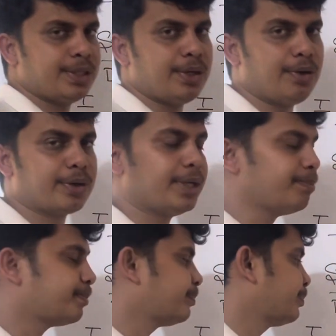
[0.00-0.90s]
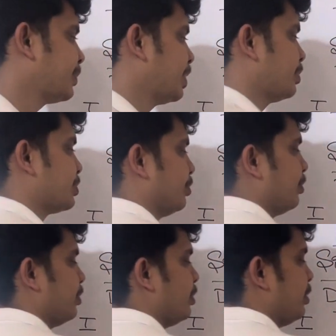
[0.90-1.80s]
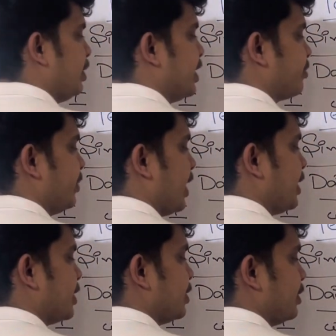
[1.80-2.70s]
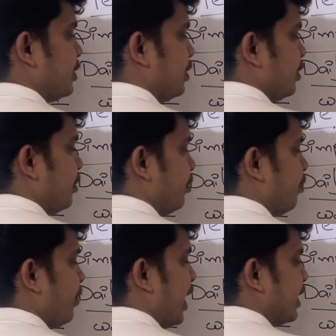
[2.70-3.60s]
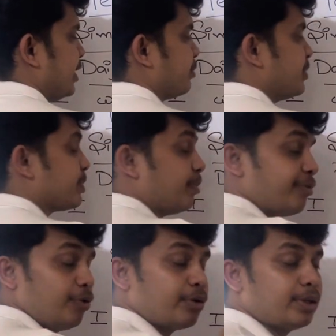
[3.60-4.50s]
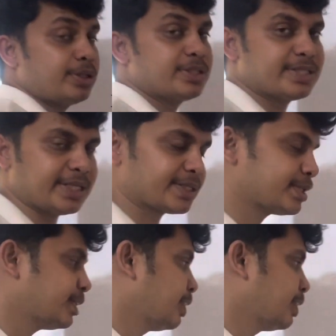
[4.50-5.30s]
Okay, so let me write by, it means before 6.